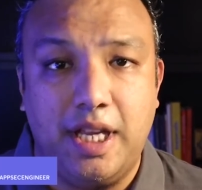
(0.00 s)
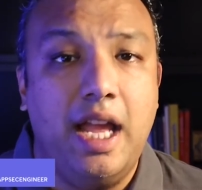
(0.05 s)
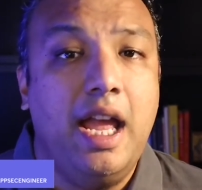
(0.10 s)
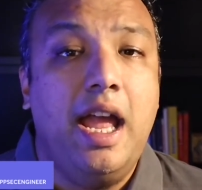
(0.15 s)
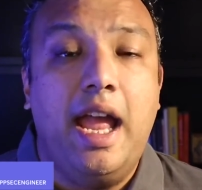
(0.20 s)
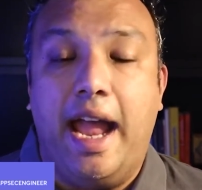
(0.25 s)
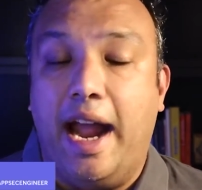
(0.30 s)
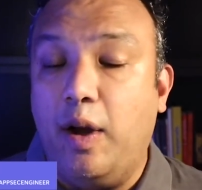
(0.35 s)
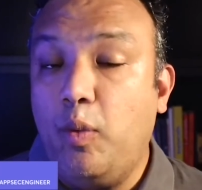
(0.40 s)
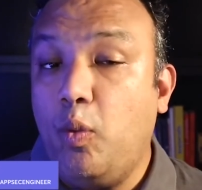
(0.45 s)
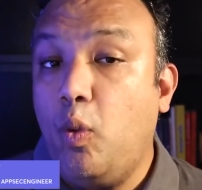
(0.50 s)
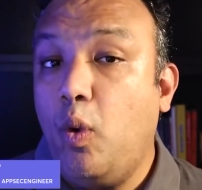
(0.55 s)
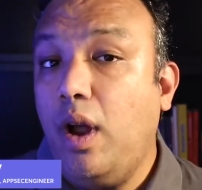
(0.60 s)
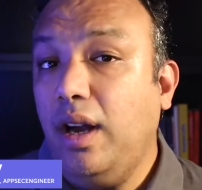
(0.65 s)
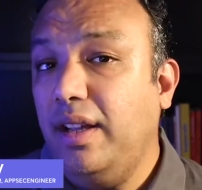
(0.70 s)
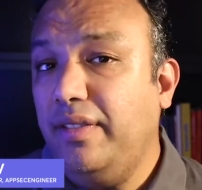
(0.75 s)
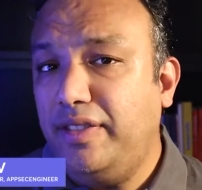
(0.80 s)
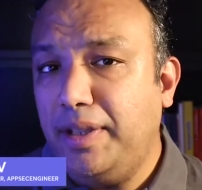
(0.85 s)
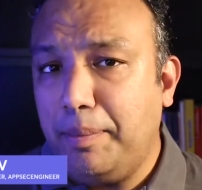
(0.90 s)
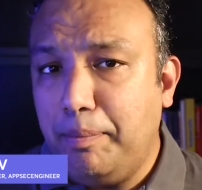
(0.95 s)
And one of
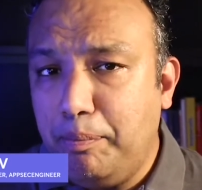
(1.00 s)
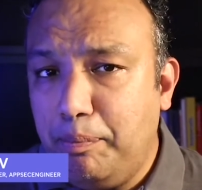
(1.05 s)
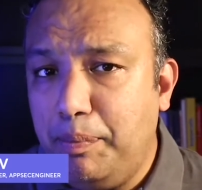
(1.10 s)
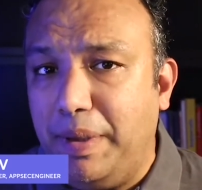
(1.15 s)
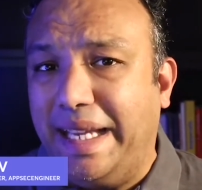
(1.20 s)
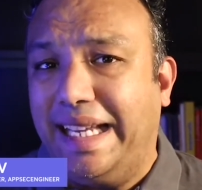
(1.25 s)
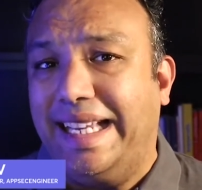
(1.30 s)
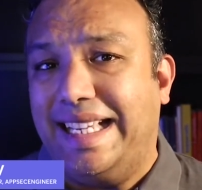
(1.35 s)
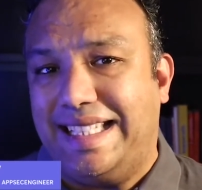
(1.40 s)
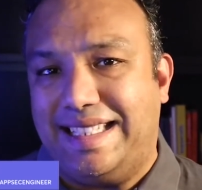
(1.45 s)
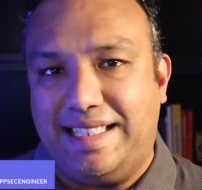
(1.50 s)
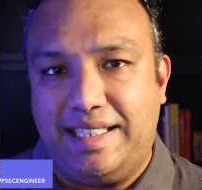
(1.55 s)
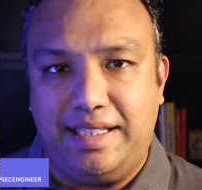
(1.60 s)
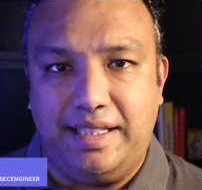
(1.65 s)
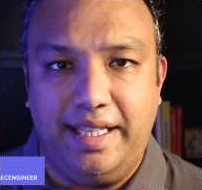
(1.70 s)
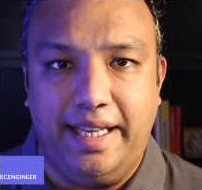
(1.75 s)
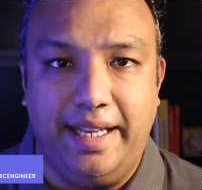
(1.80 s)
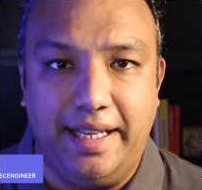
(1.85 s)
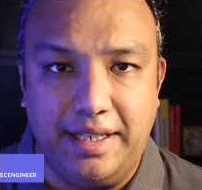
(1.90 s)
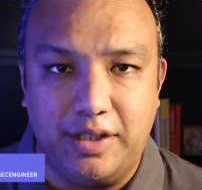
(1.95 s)
the biggest
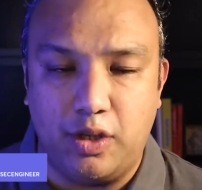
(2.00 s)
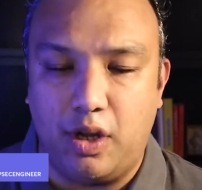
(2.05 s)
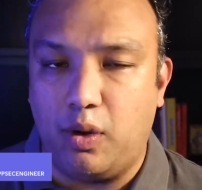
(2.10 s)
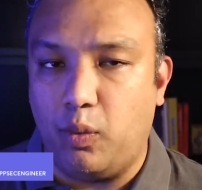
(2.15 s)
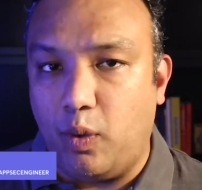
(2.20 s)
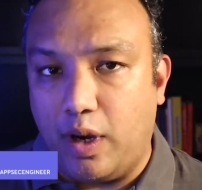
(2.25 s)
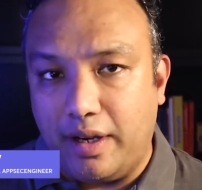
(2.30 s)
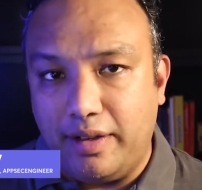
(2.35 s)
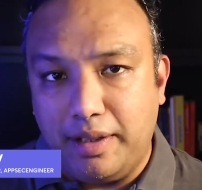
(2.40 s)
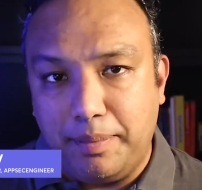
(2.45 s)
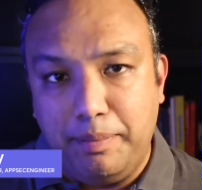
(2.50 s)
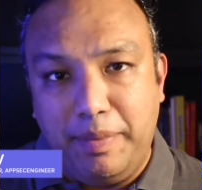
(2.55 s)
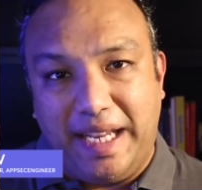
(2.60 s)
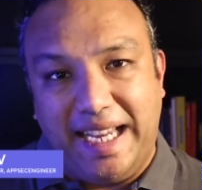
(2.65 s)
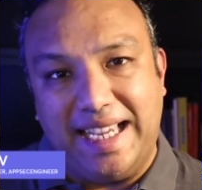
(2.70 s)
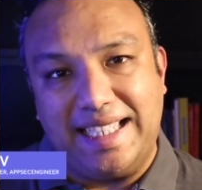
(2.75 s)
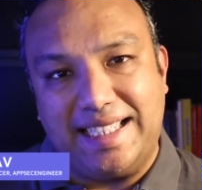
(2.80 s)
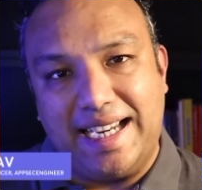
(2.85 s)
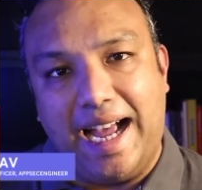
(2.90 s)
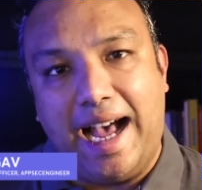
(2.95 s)
things, or one of the biggest
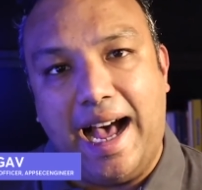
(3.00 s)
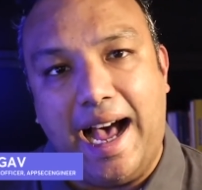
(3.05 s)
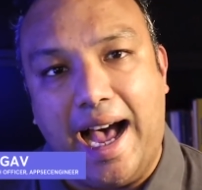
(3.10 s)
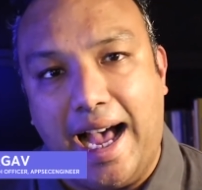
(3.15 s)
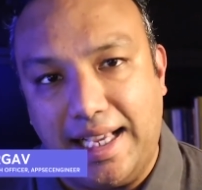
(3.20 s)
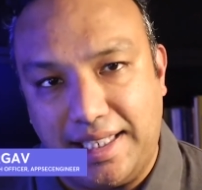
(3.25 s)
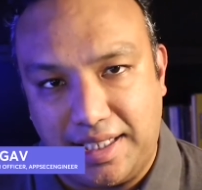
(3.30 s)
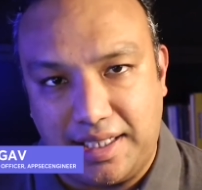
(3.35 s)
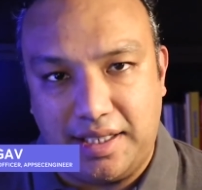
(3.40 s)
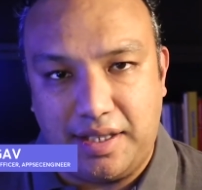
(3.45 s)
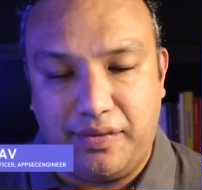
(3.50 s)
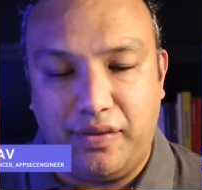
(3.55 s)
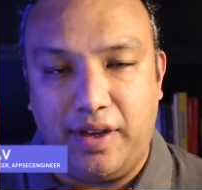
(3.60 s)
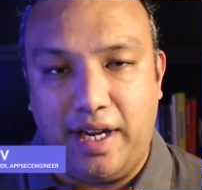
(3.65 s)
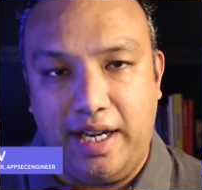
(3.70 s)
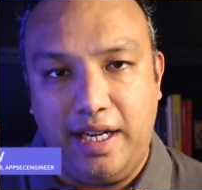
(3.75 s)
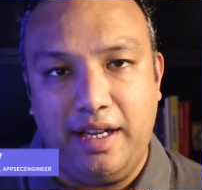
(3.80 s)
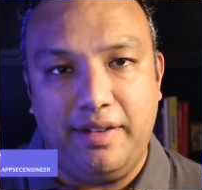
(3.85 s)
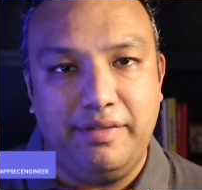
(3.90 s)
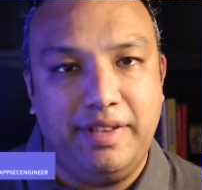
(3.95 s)
asks for any
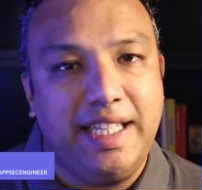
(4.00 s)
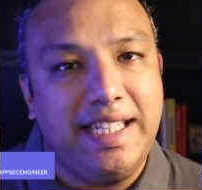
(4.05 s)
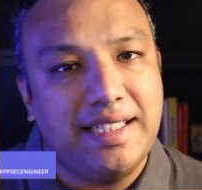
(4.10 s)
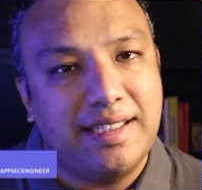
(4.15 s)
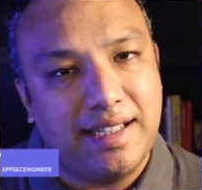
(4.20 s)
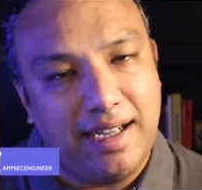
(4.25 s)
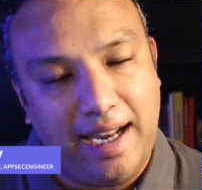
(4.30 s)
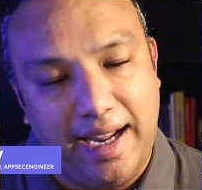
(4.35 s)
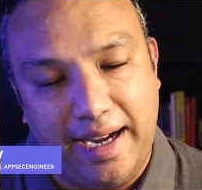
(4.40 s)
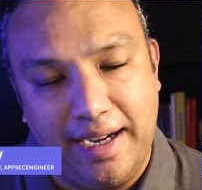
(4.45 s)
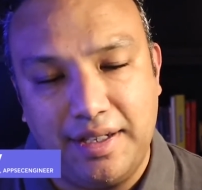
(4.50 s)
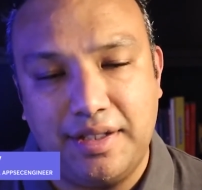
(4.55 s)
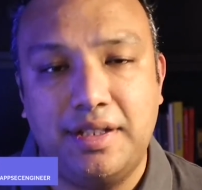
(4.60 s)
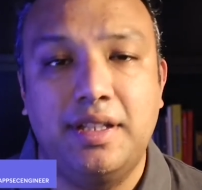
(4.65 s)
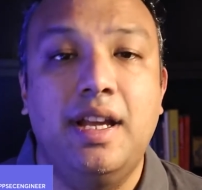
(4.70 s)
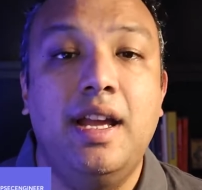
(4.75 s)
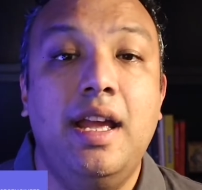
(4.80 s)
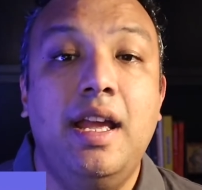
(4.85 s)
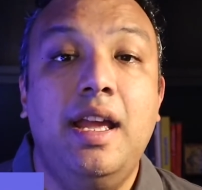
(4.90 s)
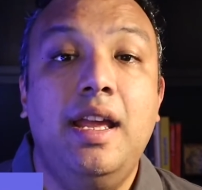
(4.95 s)
of these clients,
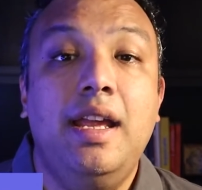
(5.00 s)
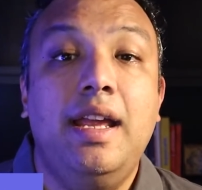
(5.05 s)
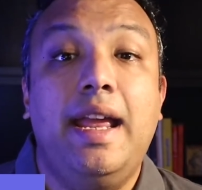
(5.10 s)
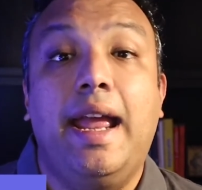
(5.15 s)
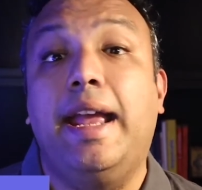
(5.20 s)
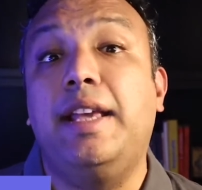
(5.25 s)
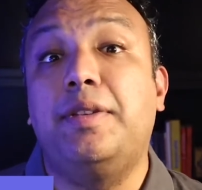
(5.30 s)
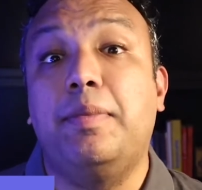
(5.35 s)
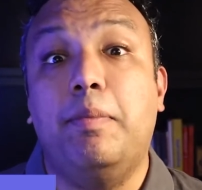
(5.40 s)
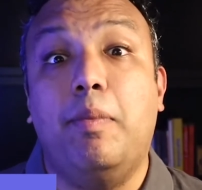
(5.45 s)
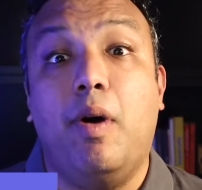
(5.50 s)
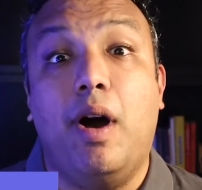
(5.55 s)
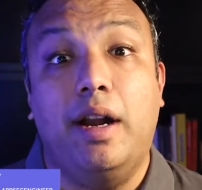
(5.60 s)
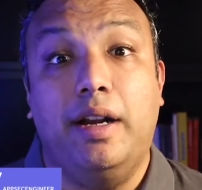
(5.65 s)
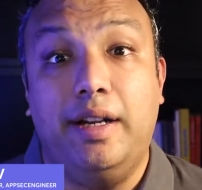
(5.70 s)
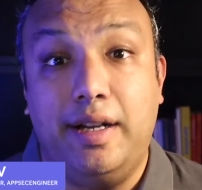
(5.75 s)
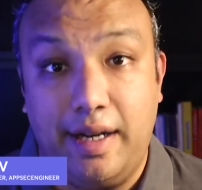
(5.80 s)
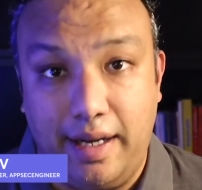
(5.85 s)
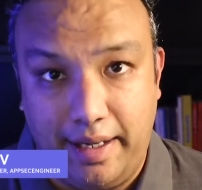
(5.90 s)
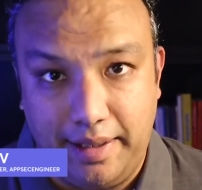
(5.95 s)
is monitoring.